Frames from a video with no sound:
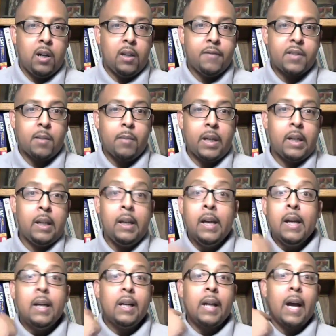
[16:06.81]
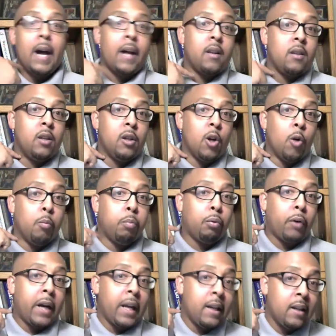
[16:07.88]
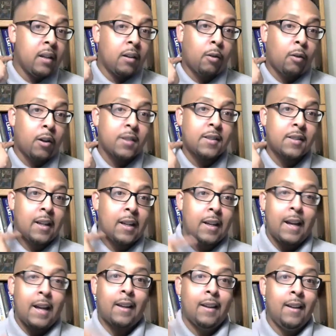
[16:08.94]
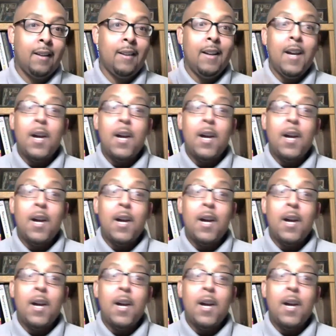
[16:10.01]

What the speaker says: If somebody got, Brandon across the neck and